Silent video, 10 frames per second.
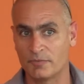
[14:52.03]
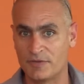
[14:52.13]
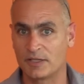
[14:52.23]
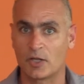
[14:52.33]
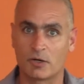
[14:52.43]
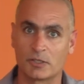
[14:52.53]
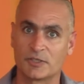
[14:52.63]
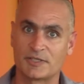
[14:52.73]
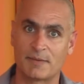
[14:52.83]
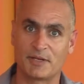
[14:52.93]
fecal oral
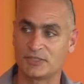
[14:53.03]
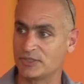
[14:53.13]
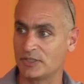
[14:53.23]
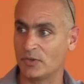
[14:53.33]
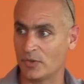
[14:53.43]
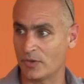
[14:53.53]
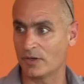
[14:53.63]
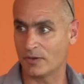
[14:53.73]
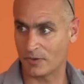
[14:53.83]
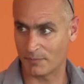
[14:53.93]
contamination
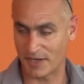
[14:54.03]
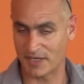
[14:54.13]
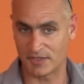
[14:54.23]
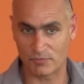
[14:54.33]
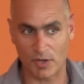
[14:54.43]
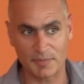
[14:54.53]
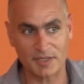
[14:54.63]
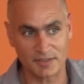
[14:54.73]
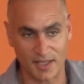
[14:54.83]
or by eating raw meat.